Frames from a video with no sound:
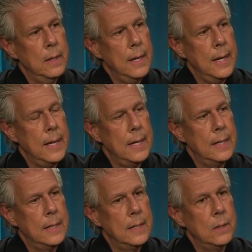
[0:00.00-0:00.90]

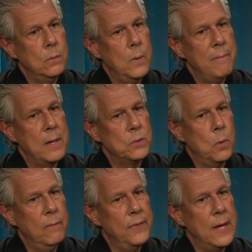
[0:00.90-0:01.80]
And we have about
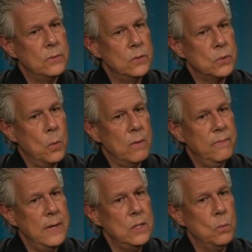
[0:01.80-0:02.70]
12,000 square
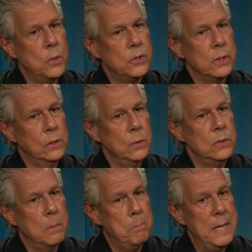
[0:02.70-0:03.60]
feet, which
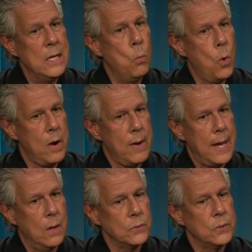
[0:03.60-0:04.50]
includes a big
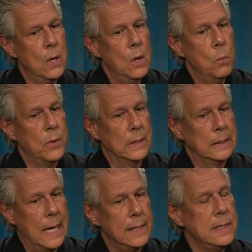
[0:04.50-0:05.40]
warehouse with a
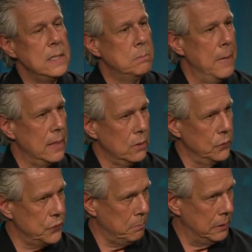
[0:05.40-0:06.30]
lot of these medical
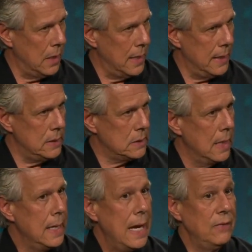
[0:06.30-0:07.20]
supplies
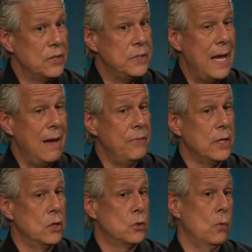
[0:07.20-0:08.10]
and the staff that
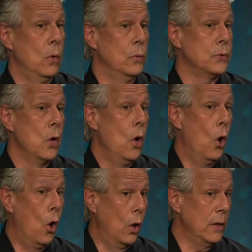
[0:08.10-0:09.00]
controls
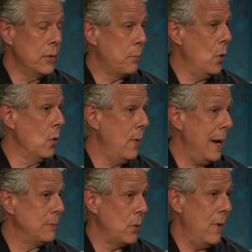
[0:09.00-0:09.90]
all of the
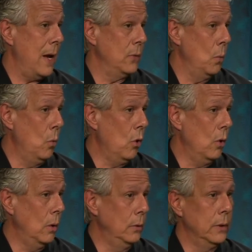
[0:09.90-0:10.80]
programs around the
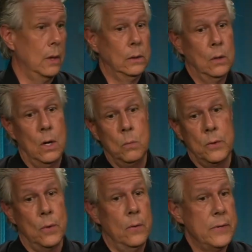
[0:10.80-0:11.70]
world, along
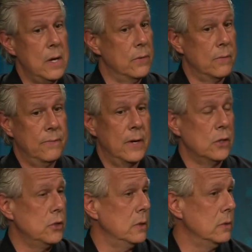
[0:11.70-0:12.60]
with all the other
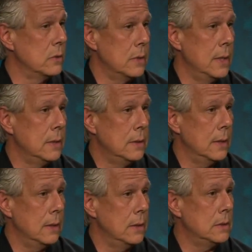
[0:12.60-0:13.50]
functions that,
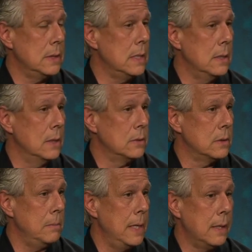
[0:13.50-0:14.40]
that SEE does
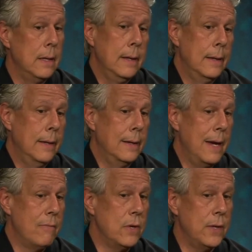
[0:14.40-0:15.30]
to make
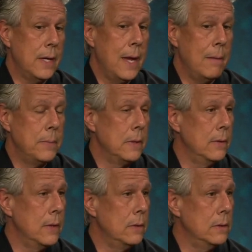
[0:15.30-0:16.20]
everything happen
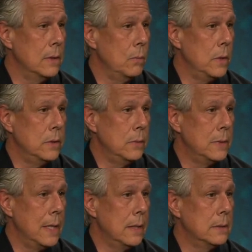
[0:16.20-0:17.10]
that we do
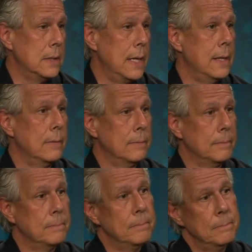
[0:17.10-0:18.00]
day in to day out.
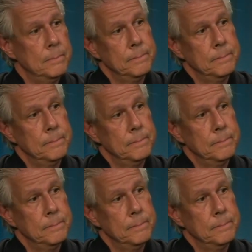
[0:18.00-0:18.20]
Wow.